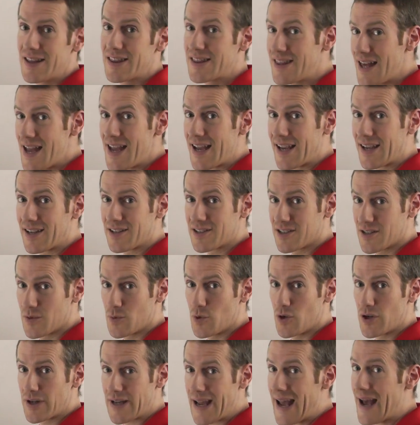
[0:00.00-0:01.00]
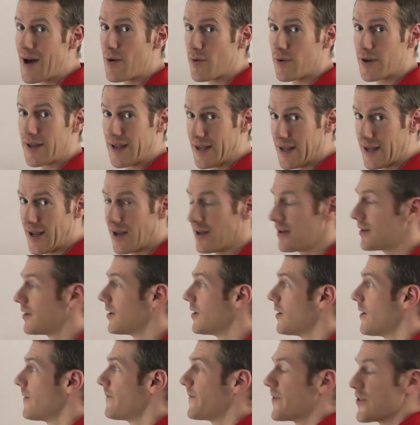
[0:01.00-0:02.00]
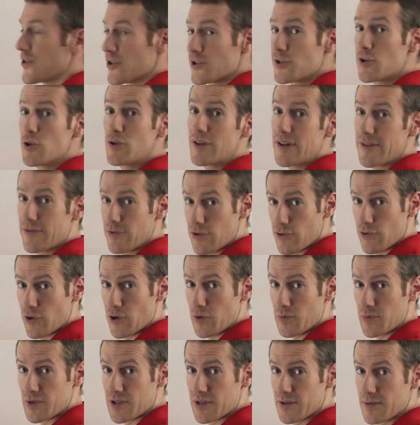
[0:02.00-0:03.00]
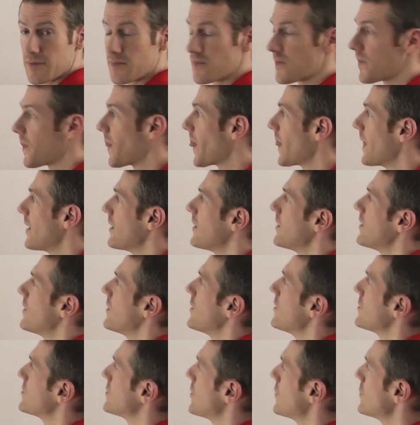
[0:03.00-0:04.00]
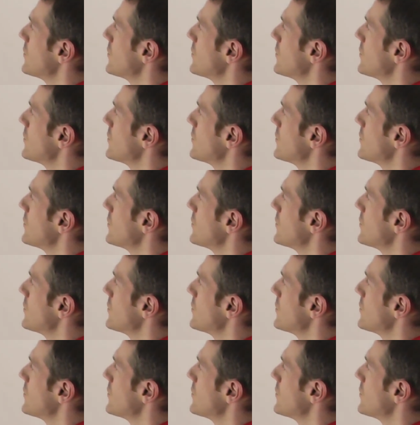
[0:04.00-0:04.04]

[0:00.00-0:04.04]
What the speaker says: things to work out here for the two different groups. So